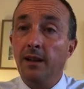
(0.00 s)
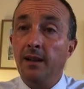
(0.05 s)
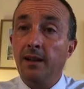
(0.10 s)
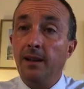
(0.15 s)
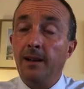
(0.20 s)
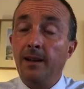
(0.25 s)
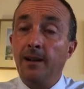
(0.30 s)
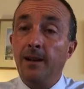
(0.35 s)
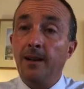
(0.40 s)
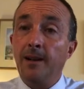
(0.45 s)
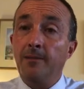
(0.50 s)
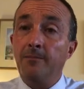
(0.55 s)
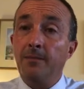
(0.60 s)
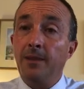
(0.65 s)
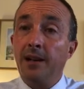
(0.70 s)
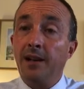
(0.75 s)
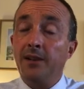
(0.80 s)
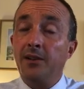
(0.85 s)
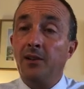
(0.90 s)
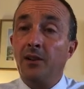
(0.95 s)

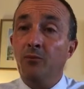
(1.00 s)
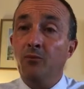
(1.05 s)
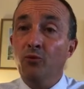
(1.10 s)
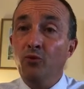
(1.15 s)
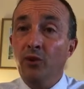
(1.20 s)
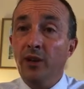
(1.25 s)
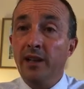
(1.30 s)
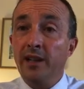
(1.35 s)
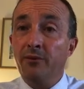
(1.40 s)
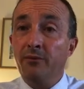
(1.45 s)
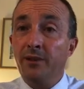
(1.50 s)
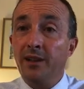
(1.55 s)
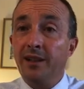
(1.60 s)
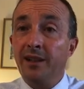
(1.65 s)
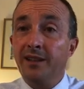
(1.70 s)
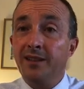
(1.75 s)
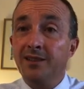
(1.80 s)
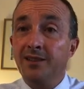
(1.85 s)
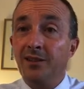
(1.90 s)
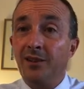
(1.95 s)
And I'm really,
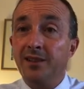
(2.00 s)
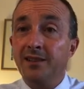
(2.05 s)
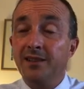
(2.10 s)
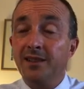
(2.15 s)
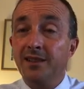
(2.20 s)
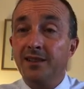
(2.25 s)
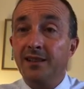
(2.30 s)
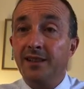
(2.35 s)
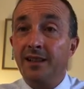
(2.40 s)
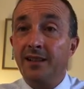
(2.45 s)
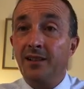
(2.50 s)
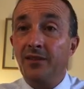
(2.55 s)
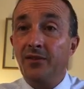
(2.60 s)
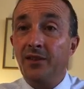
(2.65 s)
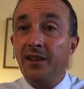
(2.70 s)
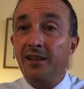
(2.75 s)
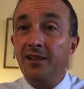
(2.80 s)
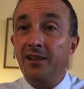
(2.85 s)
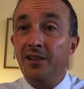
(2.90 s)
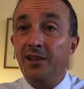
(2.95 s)
really excited. And I
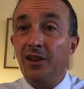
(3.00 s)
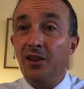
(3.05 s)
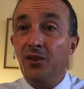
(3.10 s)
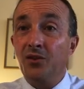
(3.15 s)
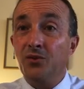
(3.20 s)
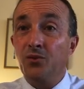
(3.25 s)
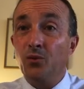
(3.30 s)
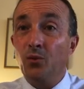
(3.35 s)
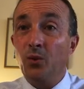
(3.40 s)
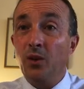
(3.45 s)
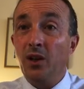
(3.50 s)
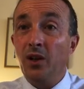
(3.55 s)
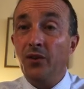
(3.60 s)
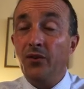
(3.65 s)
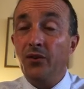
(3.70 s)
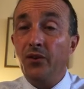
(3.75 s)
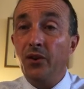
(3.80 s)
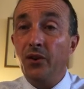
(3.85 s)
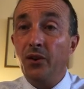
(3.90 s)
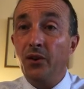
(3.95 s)
think the girls were
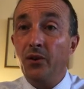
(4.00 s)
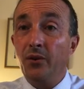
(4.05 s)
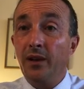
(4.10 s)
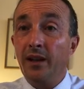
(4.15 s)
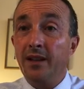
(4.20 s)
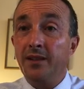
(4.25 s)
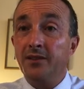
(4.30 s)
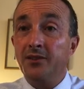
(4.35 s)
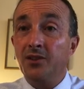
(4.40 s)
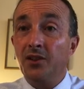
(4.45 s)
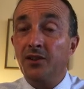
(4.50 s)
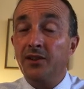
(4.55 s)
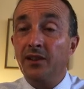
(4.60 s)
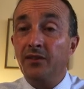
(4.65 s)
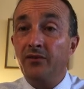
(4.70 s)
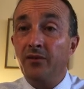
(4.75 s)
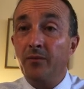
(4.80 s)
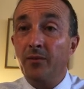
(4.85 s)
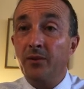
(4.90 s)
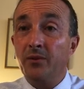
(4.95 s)
too. And
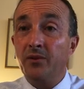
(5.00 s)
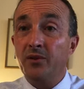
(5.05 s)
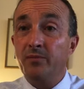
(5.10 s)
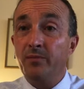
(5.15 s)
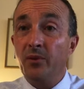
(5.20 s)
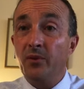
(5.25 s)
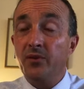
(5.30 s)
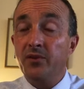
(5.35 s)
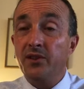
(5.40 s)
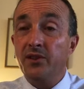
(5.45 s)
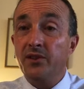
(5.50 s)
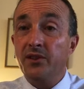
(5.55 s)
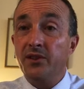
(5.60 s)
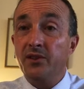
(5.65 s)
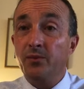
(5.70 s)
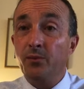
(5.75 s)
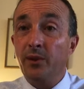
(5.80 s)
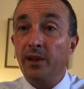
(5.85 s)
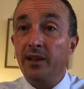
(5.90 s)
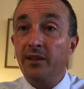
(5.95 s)
judging from the responses
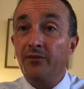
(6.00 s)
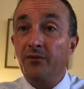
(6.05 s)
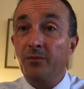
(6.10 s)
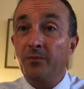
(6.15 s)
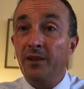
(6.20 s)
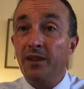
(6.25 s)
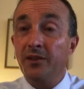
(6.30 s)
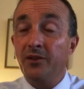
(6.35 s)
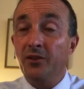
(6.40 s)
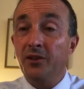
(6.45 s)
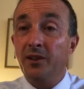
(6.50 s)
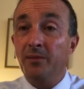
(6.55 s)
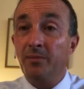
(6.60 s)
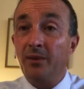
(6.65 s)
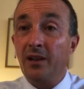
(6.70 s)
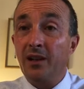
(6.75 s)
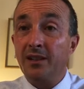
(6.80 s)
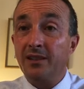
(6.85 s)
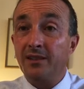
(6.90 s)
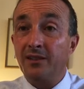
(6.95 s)
this week from their goodie
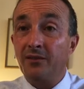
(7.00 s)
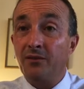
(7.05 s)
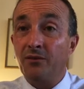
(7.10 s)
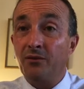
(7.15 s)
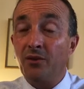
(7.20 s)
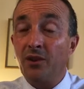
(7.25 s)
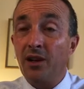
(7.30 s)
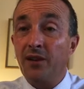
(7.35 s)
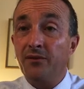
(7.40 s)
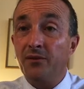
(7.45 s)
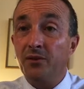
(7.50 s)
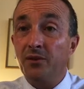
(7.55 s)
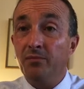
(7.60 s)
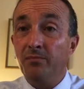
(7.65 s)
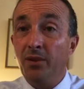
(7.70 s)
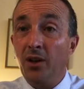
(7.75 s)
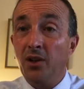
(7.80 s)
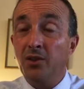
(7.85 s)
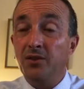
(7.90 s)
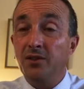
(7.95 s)
bags that have arrived through the
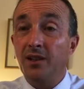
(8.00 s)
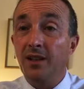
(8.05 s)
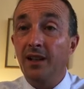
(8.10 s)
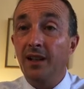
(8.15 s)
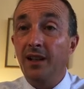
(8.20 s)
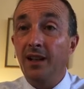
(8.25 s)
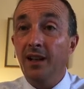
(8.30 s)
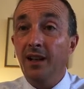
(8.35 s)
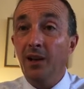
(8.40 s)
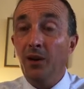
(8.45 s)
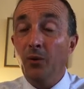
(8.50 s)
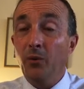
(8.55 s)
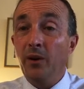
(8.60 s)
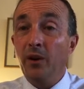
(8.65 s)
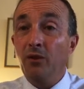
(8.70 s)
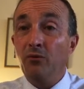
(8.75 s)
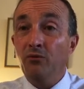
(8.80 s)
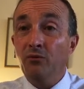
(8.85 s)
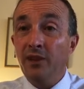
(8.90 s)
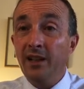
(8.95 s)
post, we
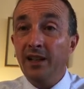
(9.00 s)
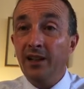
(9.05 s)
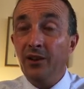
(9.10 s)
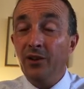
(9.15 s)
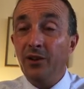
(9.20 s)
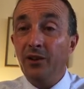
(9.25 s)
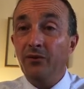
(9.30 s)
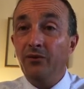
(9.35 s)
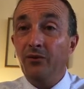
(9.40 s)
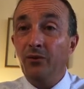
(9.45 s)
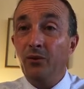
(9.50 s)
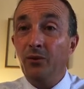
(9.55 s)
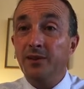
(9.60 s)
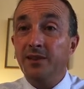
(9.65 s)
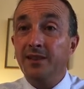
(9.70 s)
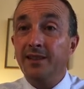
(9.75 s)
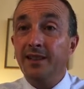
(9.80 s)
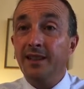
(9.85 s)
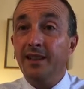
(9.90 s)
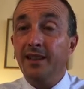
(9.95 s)
are really looking forward
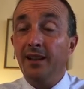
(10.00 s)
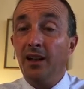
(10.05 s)
to seeing